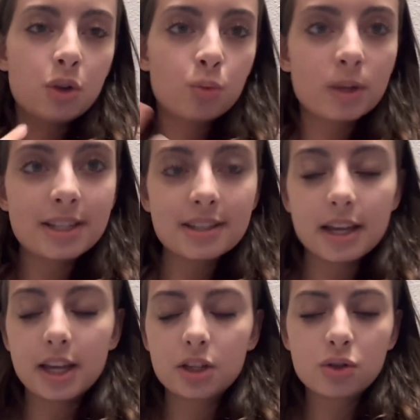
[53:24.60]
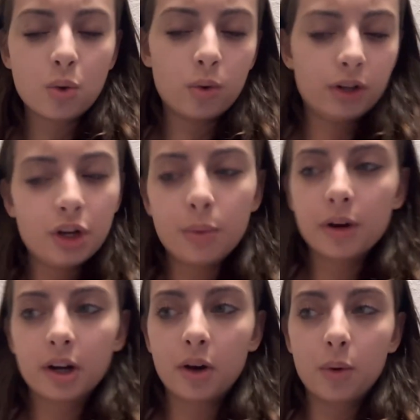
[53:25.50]
recent or
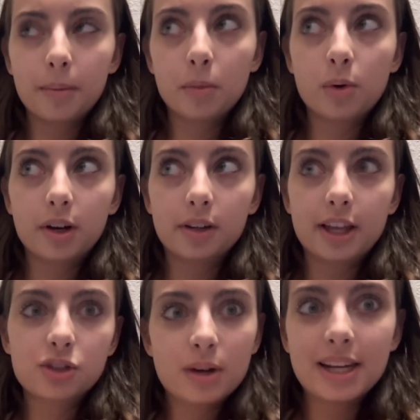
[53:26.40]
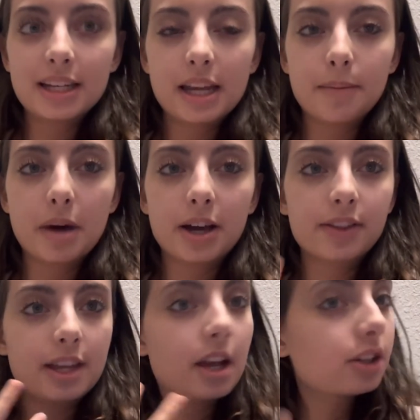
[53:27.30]
newer or more like trendy among
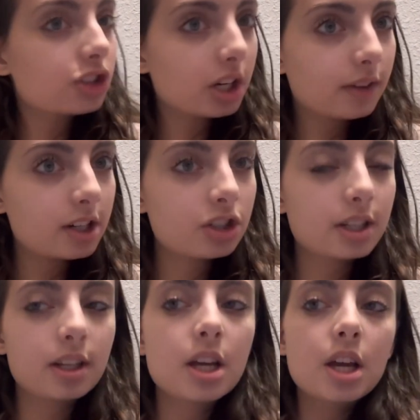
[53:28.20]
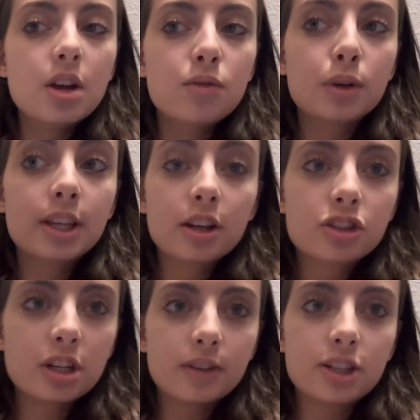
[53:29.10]
the younger generation, for the younger
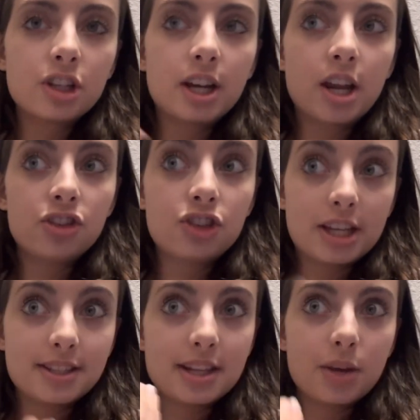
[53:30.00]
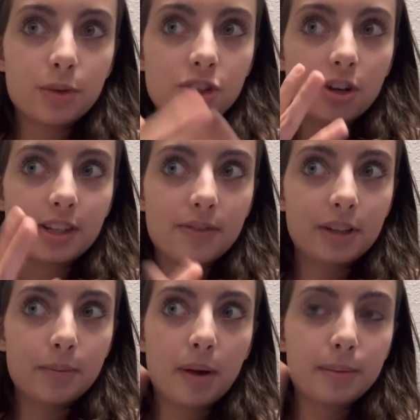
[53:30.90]
generation and Gen Z, which are
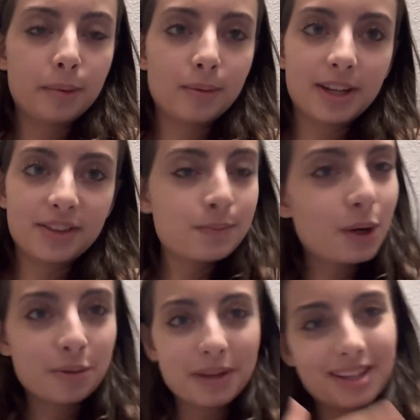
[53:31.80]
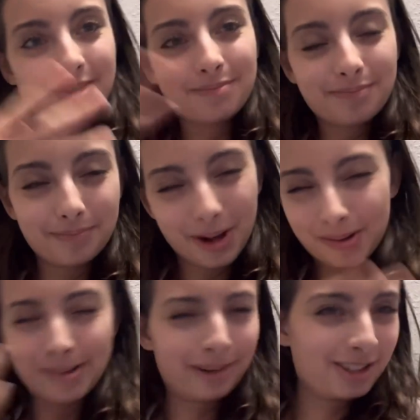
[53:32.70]
definitely probably reading this book because all
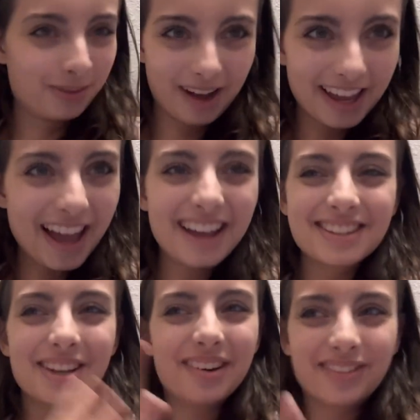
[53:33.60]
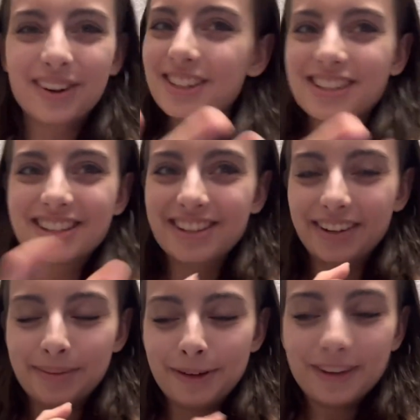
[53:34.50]
my books are YA, so of course Gen Z are
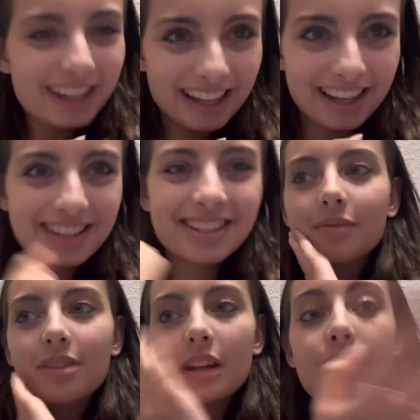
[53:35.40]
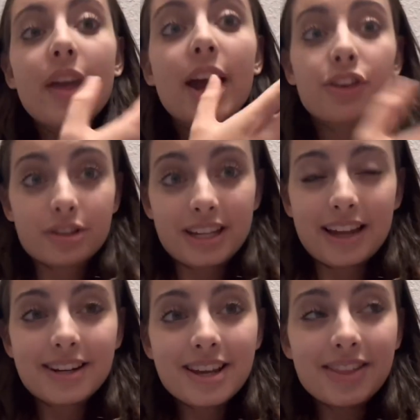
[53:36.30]
going to be reading it. They
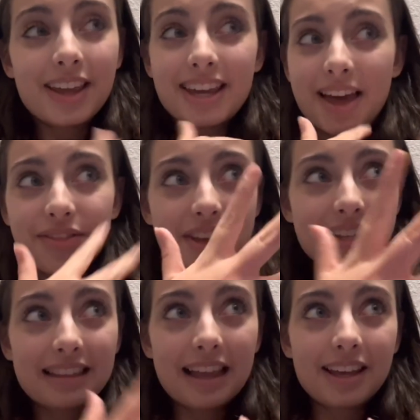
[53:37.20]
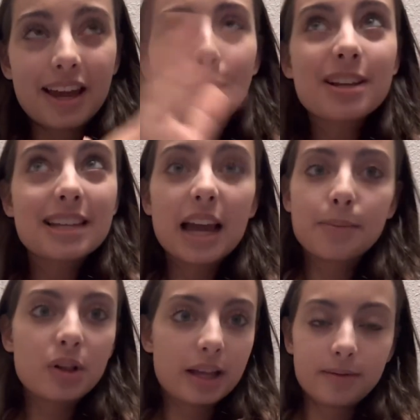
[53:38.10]
understand it, they get these, like, and I'm not saying I
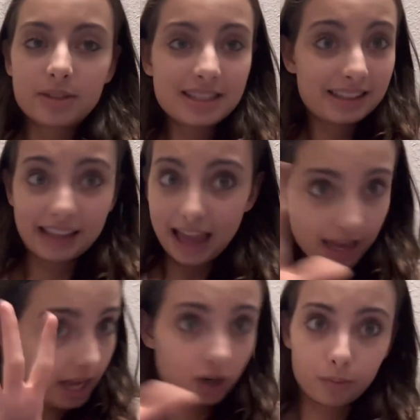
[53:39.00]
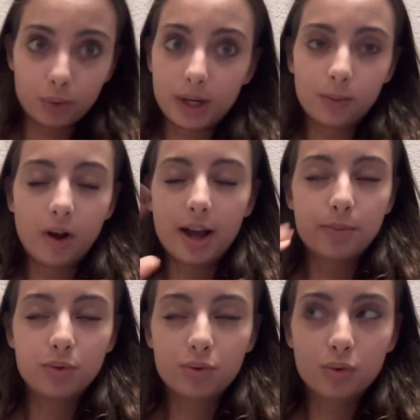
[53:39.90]
put like slang or brain rot, I
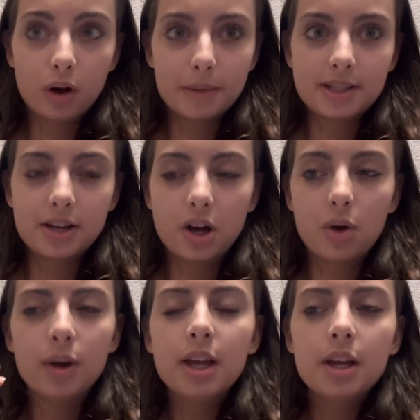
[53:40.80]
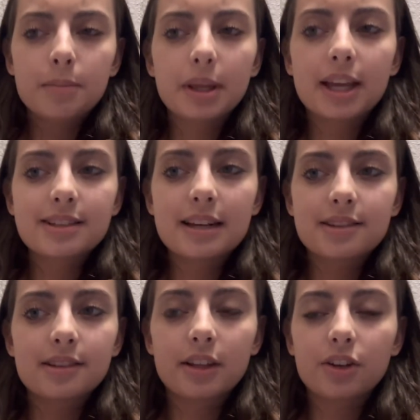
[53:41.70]
promise I don't, but like I said, it's
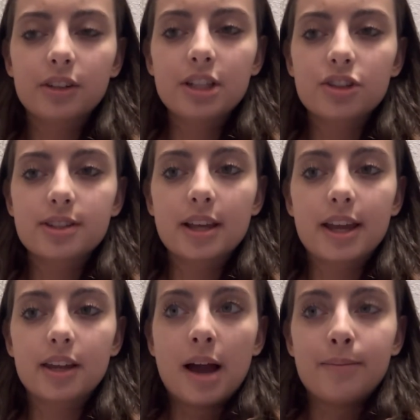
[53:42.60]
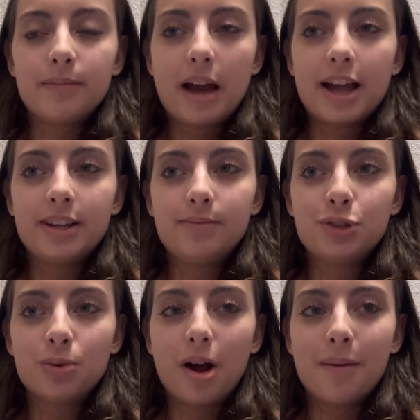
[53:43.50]
literally just like I
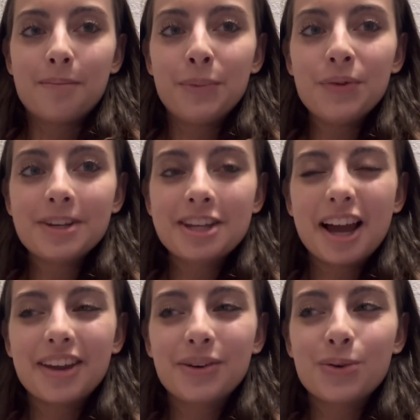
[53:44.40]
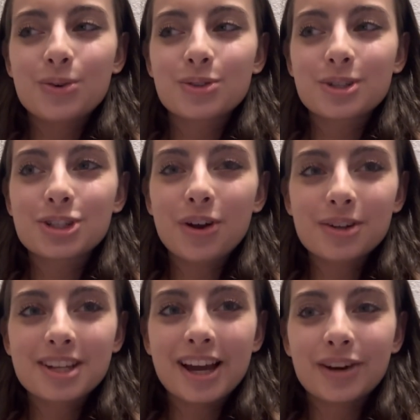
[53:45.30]
drop movie titles or song
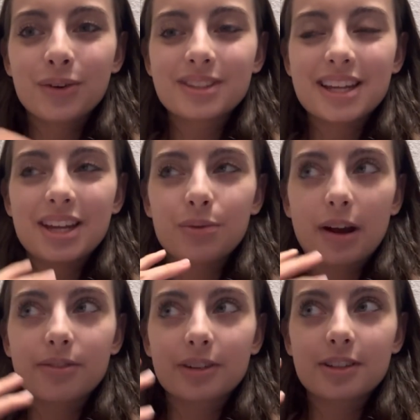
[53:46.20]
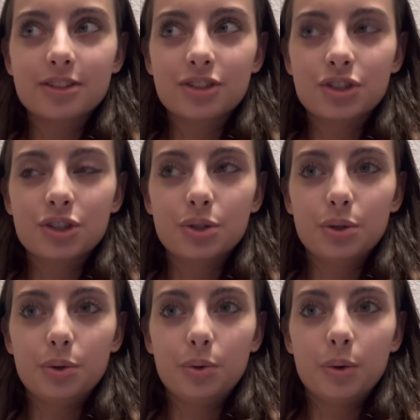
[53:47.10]
titles in reference
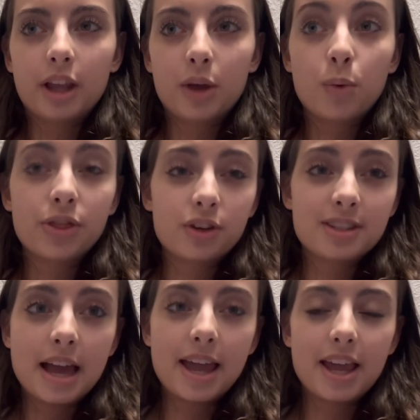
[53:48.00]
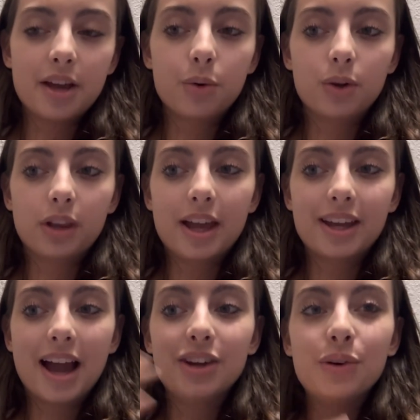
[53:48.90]
to like what they're saying, or like,
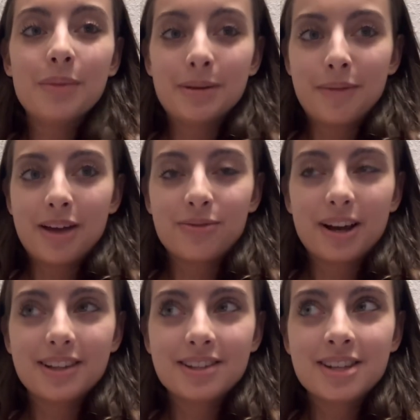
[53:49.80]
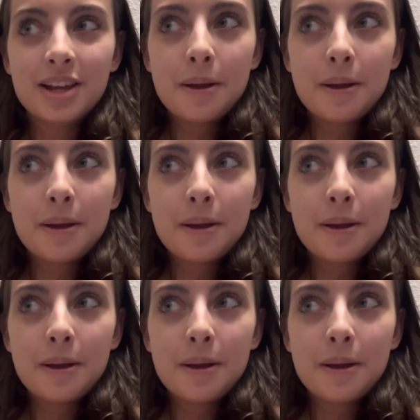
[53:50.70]
I know me and my friends,